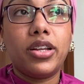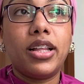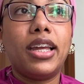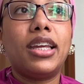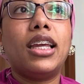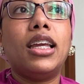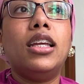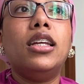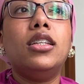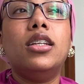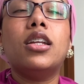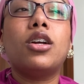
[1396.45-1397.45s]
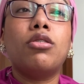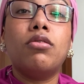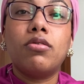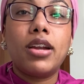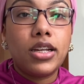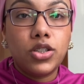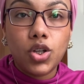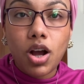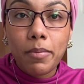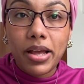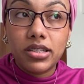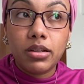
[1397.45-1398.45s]
Like, he did a great
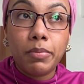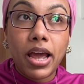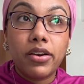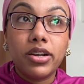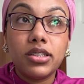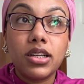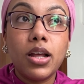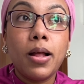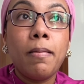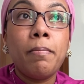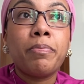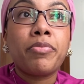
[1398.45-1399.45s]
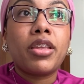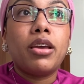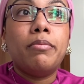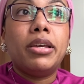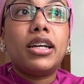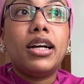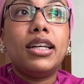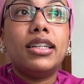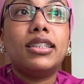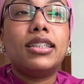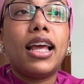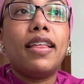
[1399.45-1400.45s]
job as a parent,
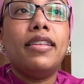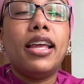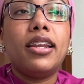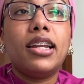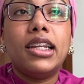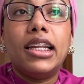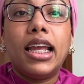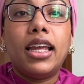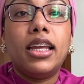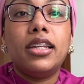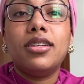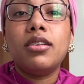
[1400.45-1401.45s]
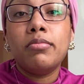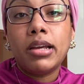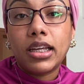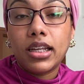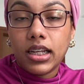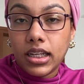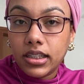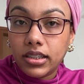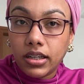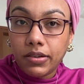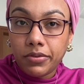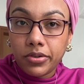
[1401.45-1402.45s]
because at the end of the day, he didn't make it
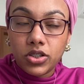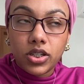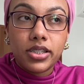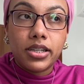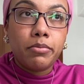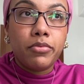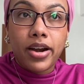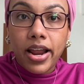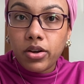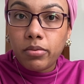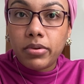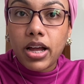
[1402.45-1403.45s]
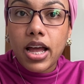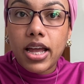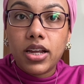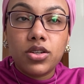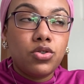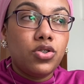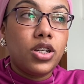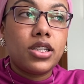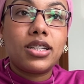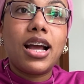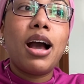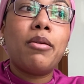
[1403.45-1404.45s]
easy for just some random guy to
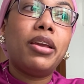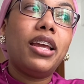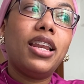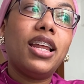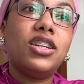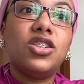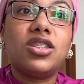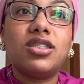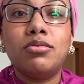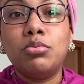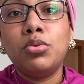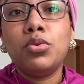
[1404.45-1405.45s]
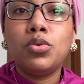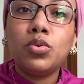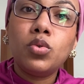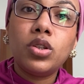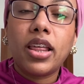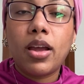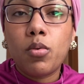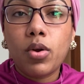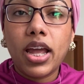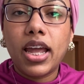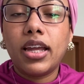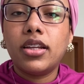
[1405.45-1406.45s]
just come in and just woo their
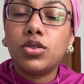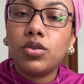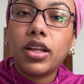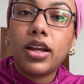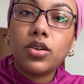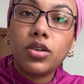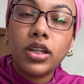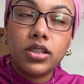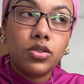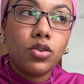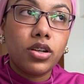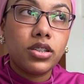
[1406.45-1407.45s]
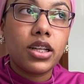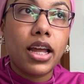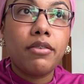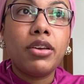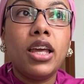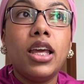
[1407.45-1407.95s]
way into his daughter's life.